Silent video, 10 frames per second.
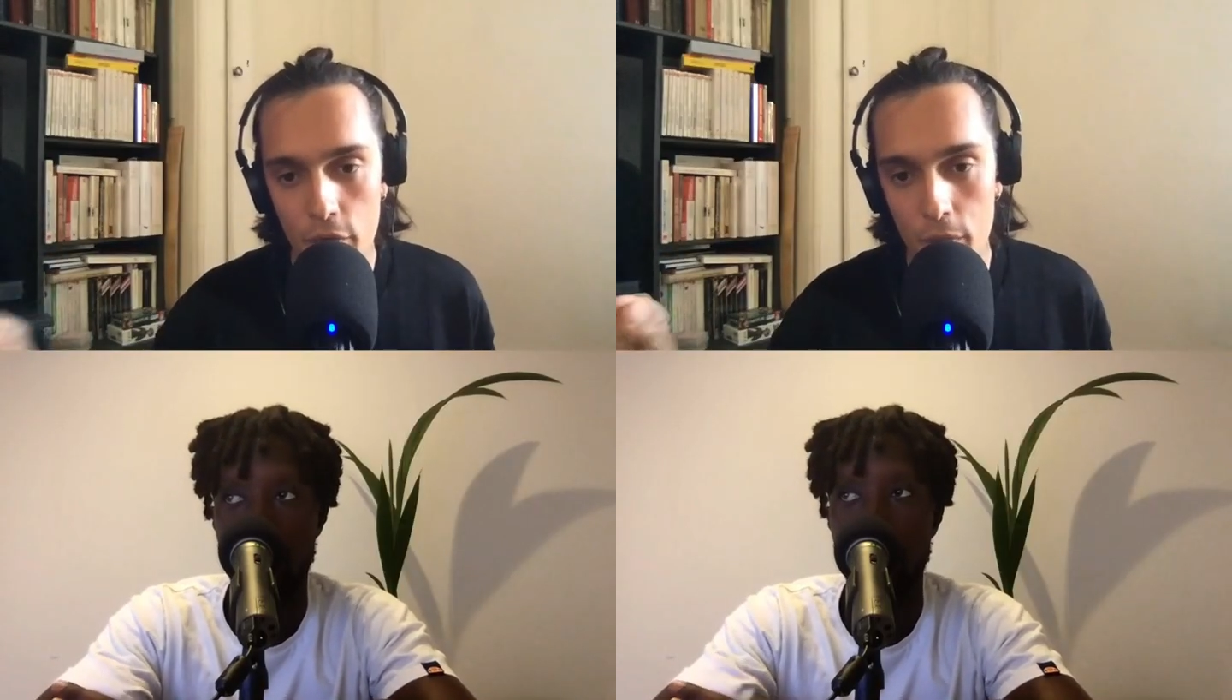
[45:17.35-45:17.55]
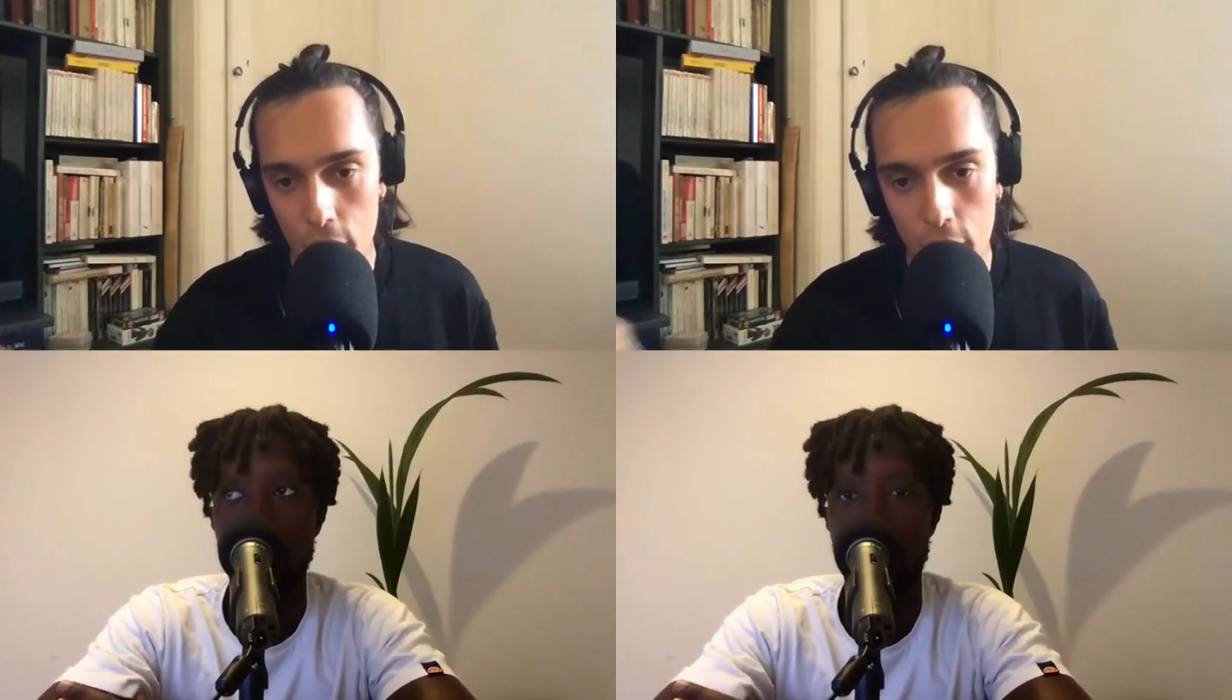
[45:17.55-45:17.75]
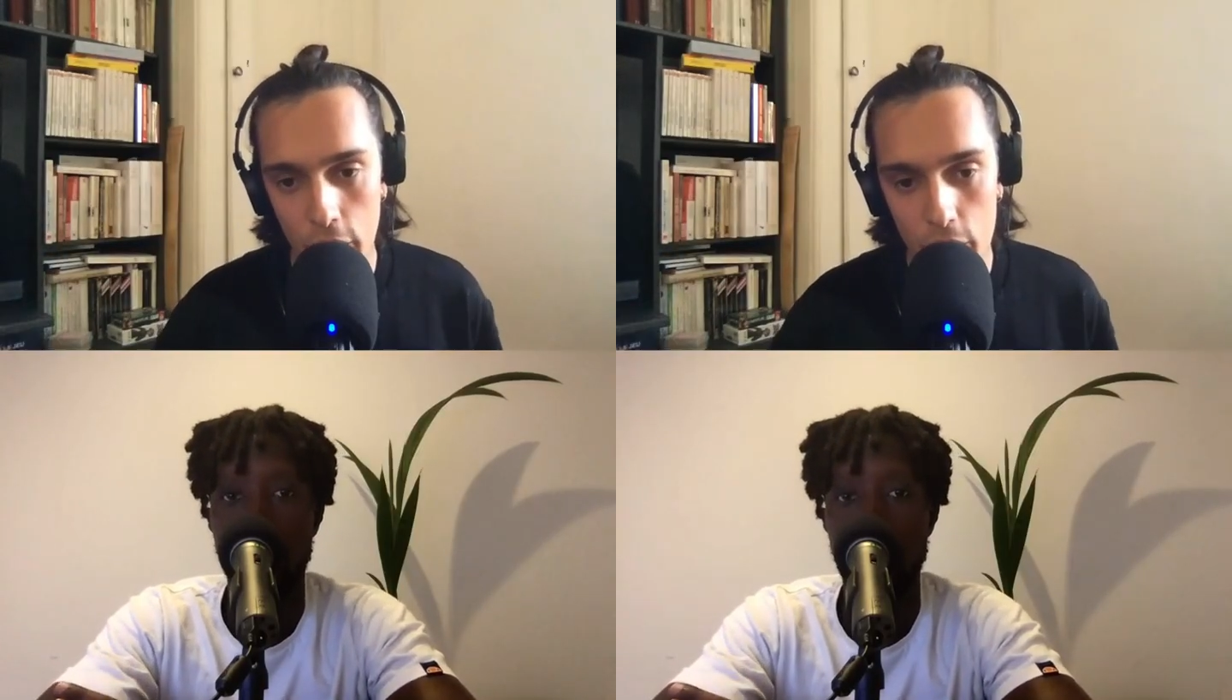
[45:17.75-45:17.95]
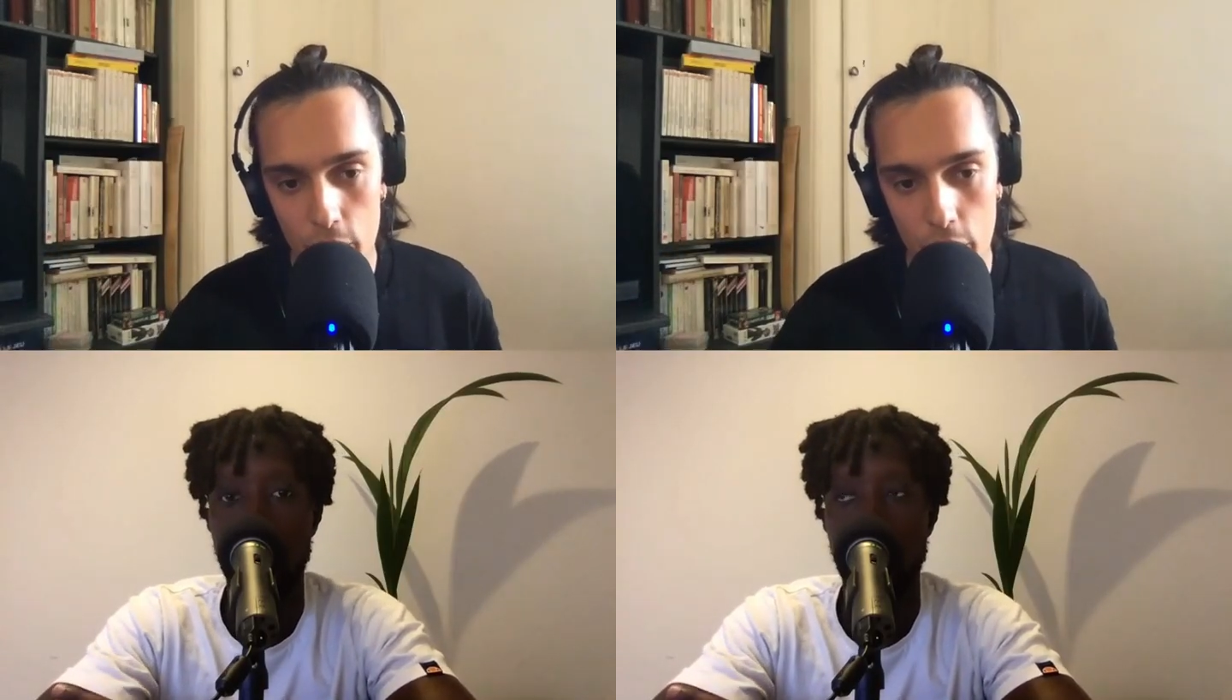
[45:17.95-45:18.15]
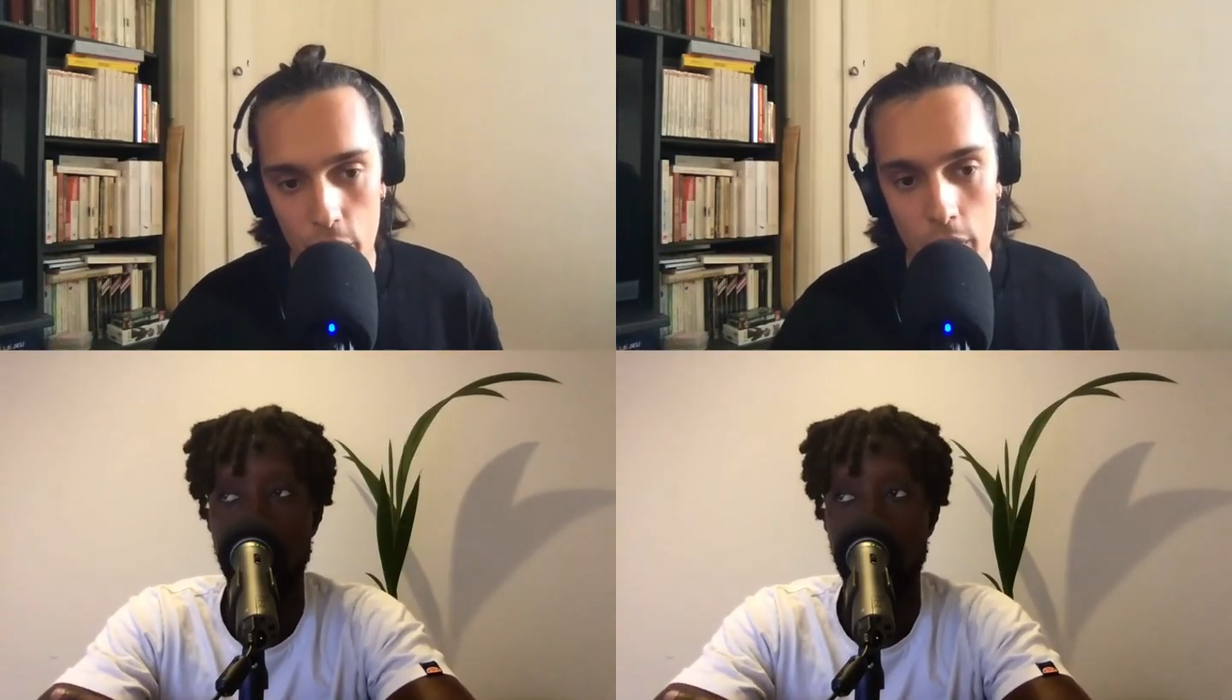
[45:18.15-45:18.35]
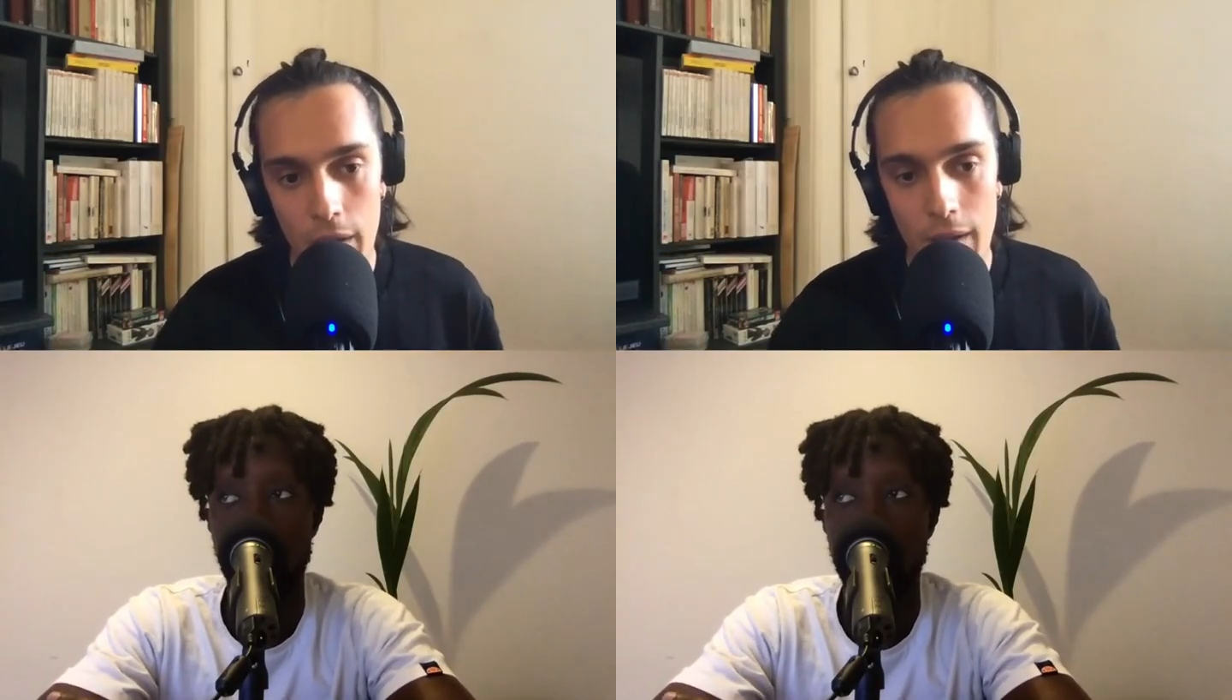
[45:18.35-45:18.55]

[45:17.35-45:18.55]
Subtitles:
from the customer